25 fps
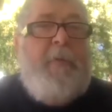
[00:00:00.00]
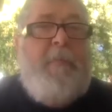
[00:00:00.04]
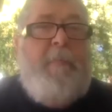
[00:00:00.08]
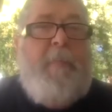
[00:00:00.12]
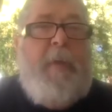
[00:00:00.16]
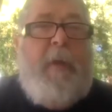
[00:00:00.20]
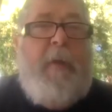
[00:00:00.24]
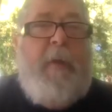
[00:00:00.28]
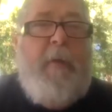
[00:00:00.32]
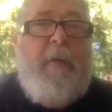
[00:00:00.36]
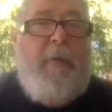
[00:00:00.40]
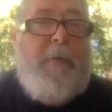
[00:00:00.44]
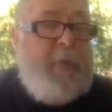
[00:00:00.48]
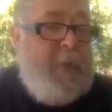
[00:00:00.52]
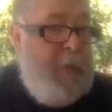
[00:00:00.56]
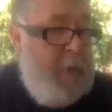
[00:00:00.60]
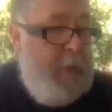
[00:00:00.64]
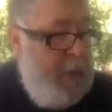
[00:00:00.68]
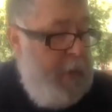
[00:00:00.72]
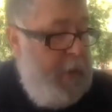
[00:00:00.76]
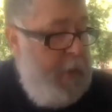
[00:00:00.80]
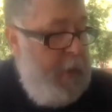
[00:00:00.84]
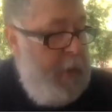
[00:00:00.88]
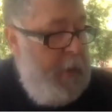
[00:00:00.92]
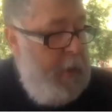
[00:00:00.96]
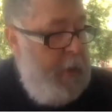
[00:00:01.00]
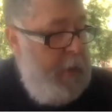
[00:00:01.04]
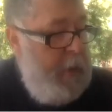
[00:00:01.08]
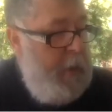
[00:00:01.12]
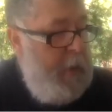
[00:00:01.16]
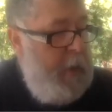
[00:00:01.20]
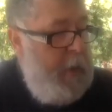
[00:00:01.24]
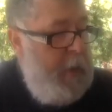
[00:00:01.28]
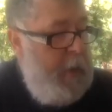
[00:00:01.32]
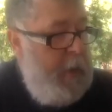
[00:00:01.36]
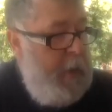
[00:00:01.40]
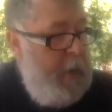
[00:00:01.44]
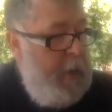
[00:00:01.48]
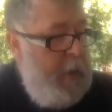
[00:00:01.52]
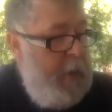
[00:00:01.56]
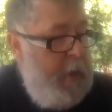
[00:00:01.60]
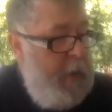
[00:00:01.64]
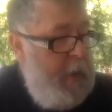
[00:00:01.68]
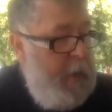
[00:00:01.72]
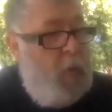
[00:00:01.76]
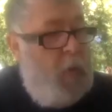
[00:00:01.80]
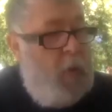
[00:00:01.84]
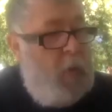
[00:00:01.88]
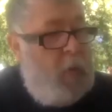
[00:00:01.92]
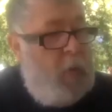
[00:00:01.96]
meters, held the
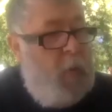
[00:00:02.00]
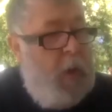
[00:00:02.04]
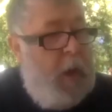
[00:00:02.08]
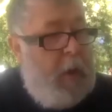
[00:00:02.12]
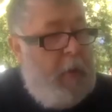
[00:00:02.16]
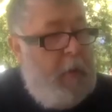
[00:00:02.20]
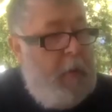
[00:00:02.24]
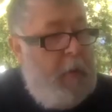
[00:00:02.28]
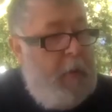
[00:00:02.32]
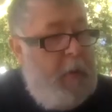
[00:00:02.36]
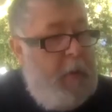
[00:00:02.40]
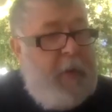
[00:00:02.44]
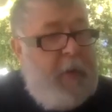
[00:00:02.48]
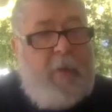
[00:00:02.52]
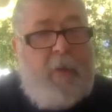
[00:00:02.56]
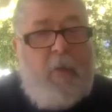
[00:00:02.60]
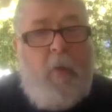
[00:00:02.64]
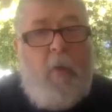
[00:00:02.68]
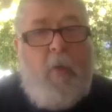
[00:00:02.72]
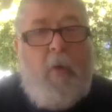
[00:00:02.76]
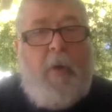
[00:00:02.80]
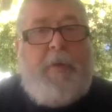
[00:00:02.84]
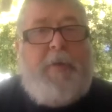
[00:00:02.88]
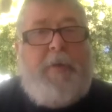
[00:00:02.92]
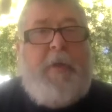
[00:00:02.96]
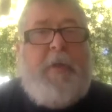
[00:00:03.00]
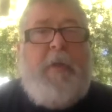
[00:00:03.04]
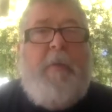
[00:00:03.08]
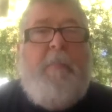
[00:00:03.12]
world record indoors at the